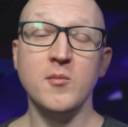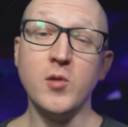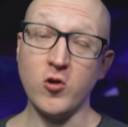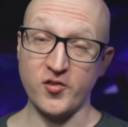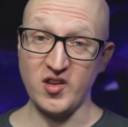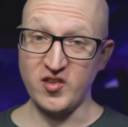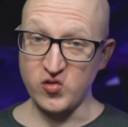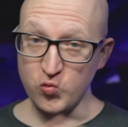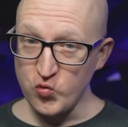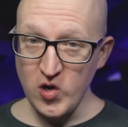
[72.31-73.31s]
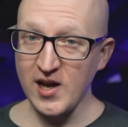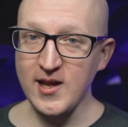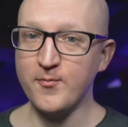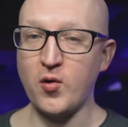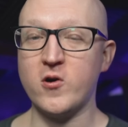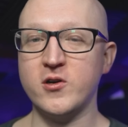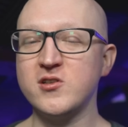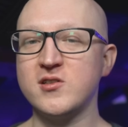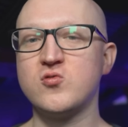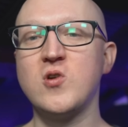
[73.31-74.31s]
because this is really
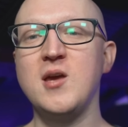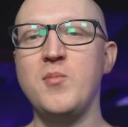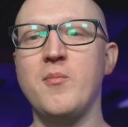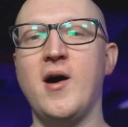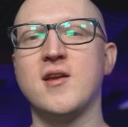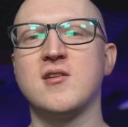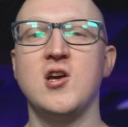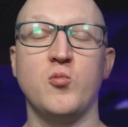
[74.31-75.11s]
important to keep in mind